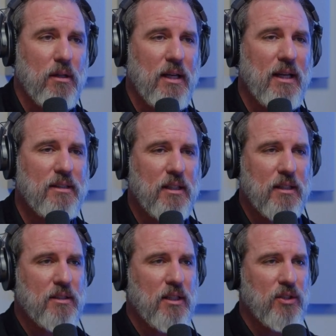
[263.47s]
The easy
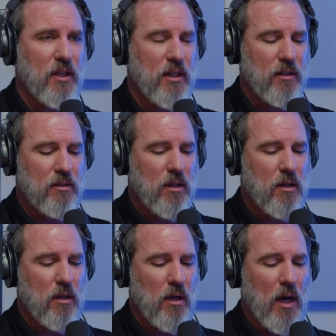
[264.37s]
decision is,
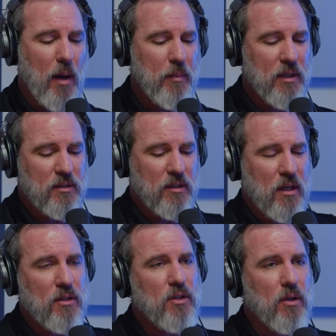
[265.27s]
I'm going to
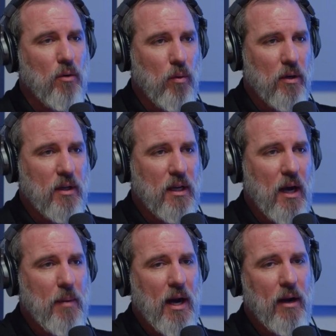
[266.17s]
continue working.
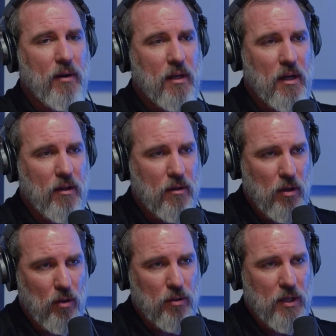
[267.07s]
I'm hiring another
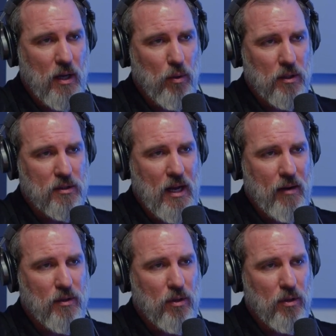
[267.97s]
coach that works the
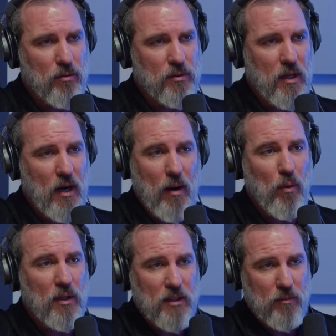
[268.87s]
afternoons that I
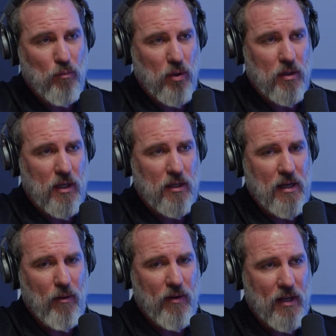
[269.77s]
wasn't working.
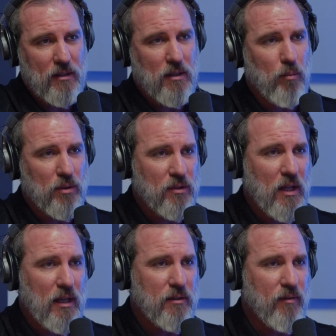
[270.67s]
Now I've got double
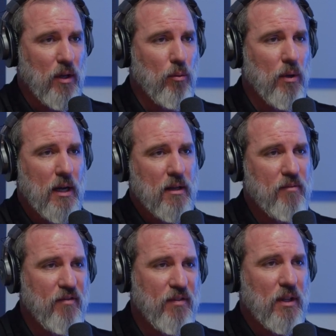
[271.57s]
slots available. I can
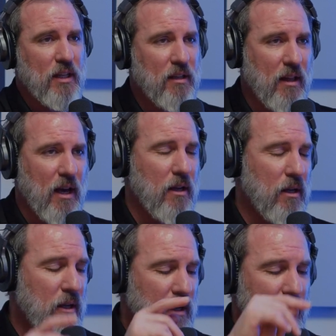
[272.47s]
fill into that.
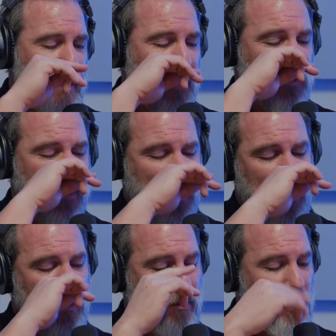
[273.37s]
Now here's
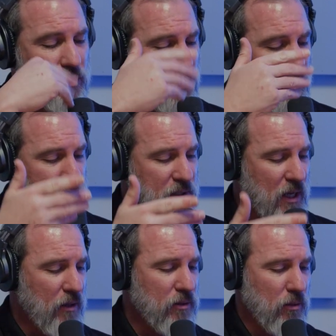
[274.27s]
what it comes
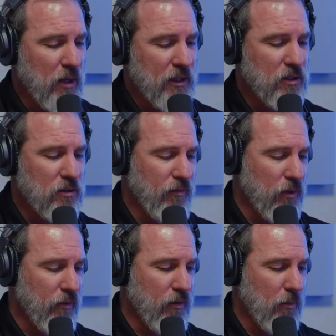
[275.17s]
down to, like, just
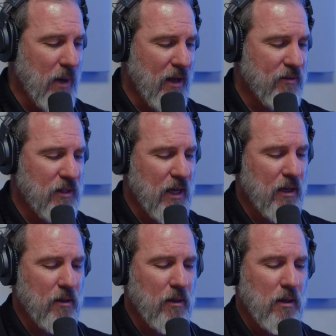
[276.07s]
for math's
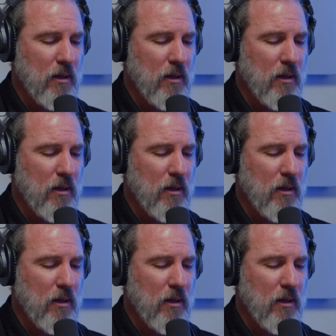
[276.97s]
sake.